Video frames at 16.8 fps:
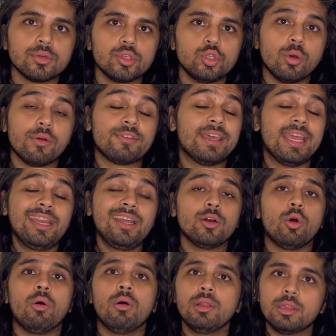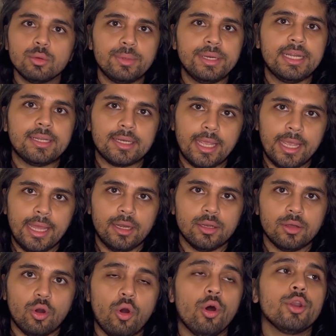you have gained all the weight again,
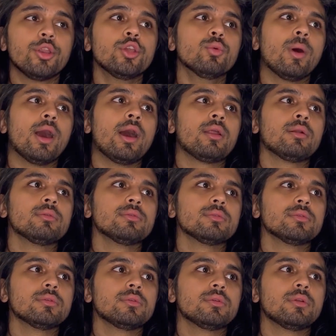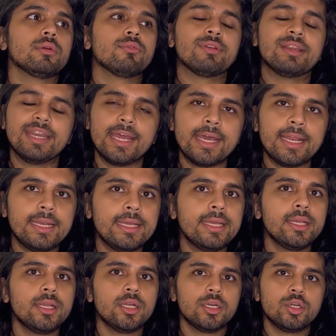or you are
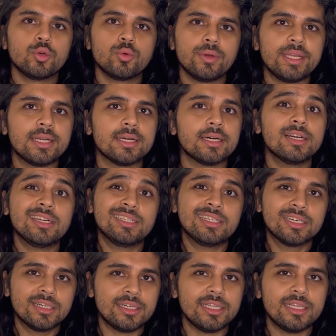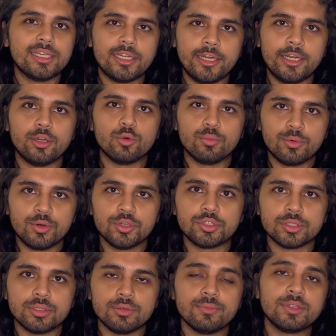really doing a dirty keto
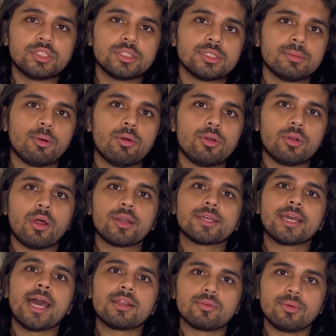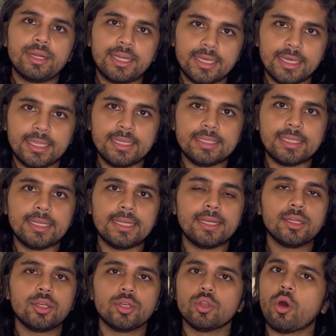version, which is about not calculating
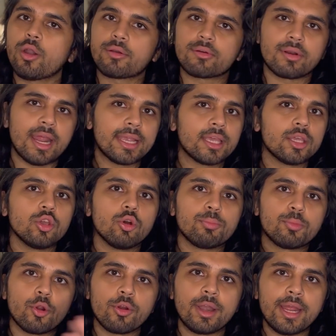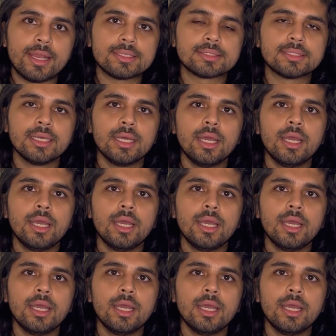anything, not tracking your progress,